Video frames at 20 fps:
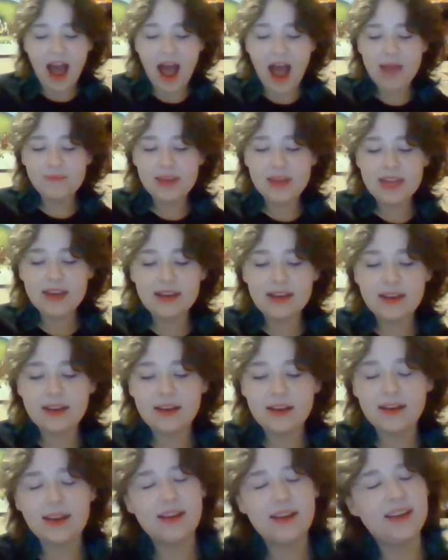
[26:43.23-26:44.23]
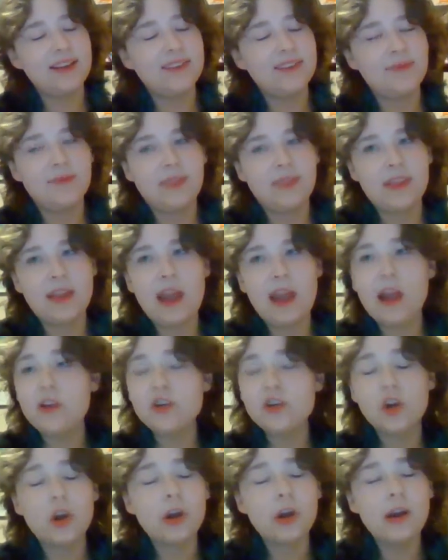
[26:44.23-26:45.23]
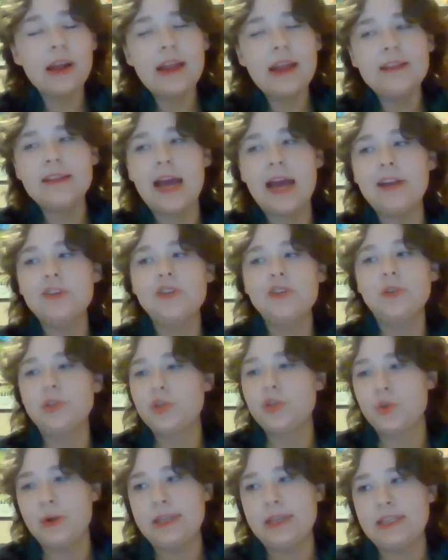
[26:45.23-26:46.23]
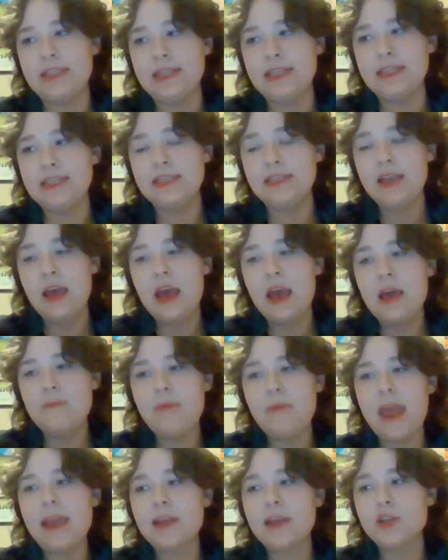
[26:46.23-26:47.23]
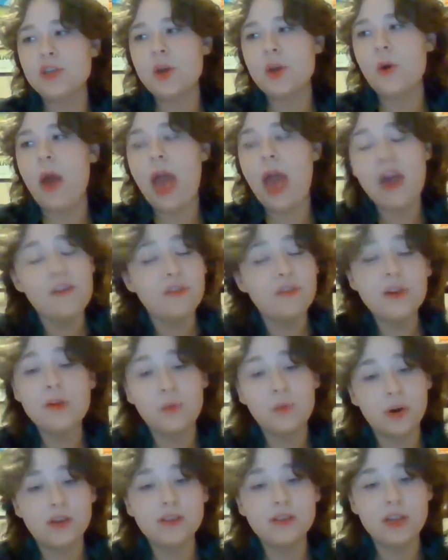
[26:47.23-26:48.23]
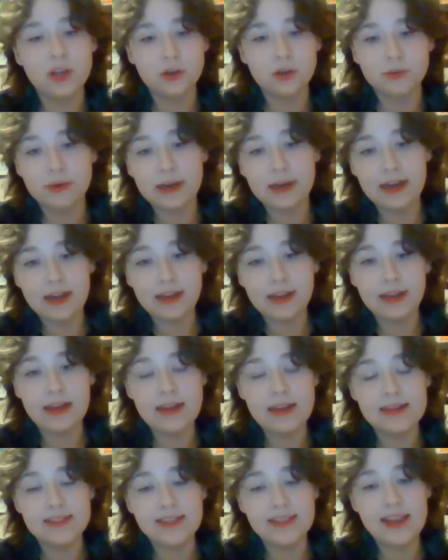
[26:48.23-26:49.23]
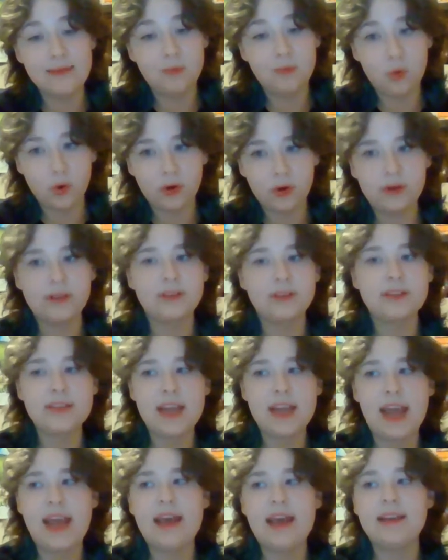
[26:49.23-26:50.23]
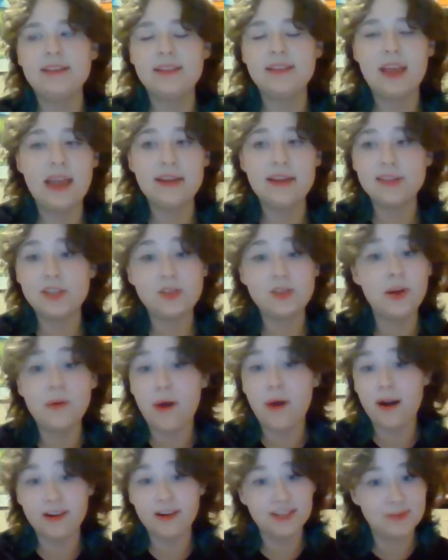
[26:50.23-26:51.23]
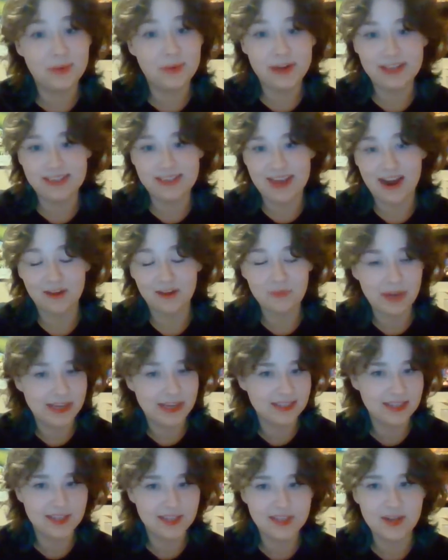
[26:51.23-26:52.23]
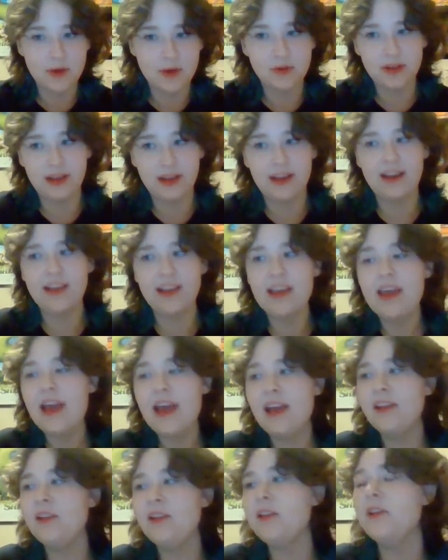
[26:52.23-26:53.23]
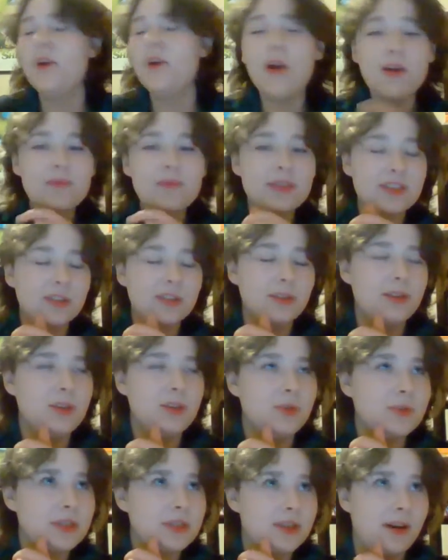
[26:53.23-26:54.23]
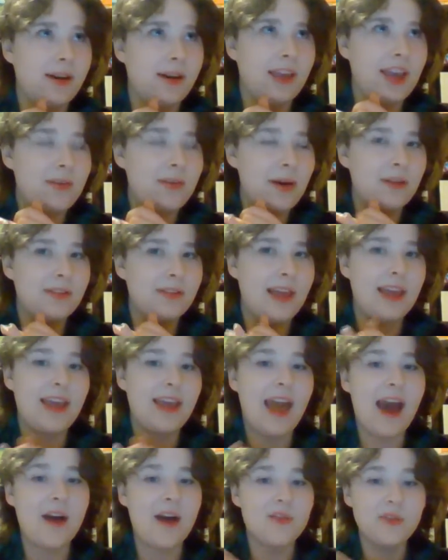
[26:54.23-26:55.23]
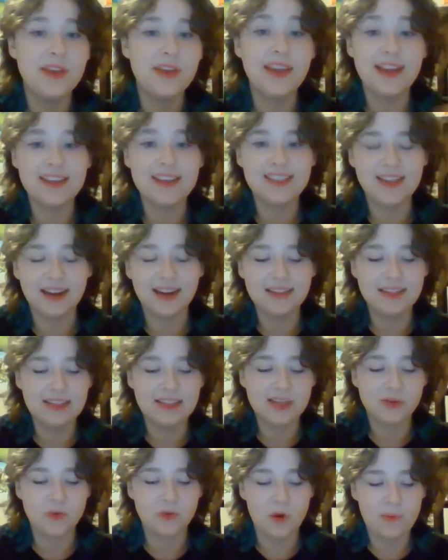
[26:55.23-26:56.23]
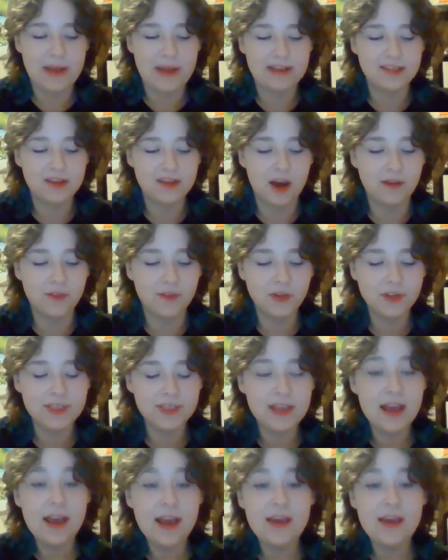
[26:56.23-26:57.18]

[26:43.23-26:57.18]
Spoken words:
I mean, her intentional choices make it so every word that you're reading is important, and it's so hard to put it down because it's so good. You know how Mr. Ledoux was talking about like how you can get sucked into romance novels?